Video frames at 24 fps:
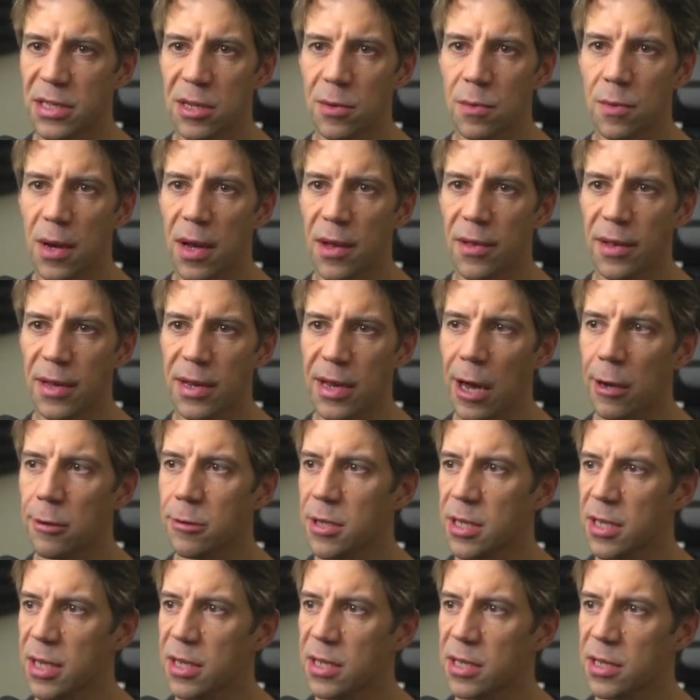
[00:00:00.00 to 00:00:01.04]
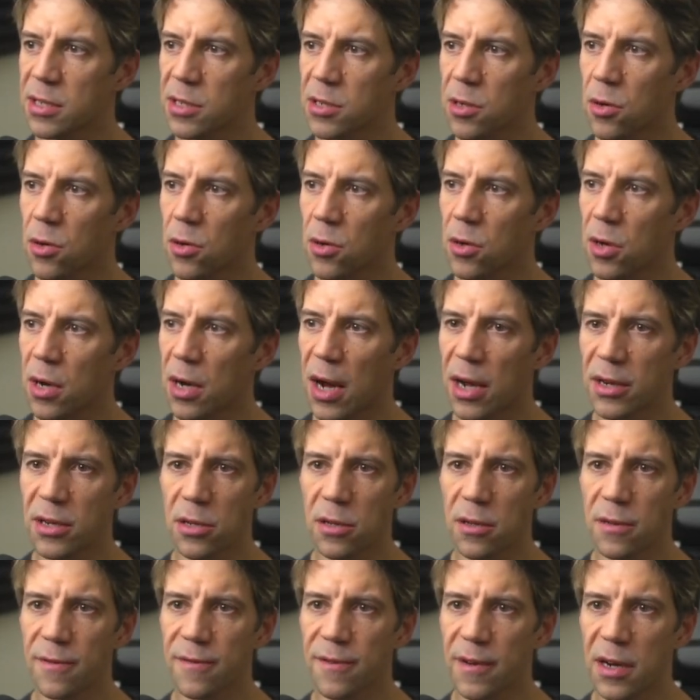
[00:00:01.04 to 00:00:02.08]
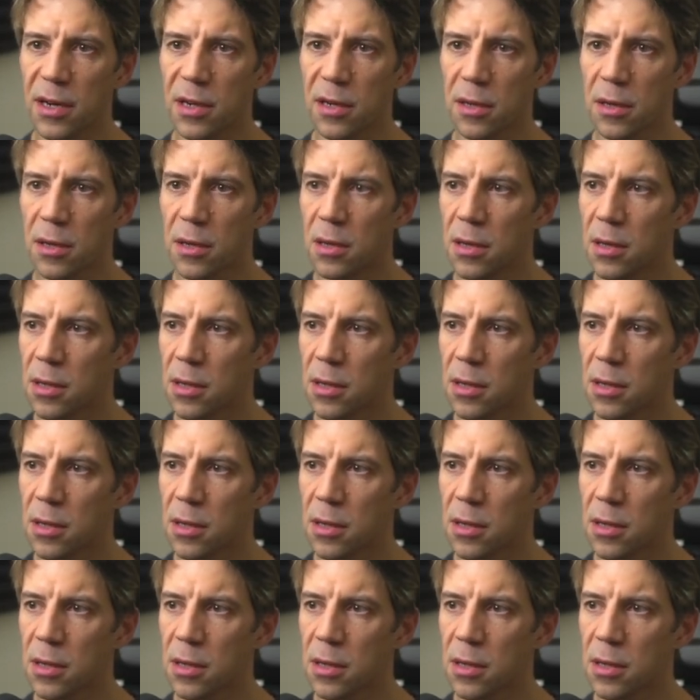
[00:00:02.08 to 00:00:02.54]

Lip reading: it where the caret is, or add a new file.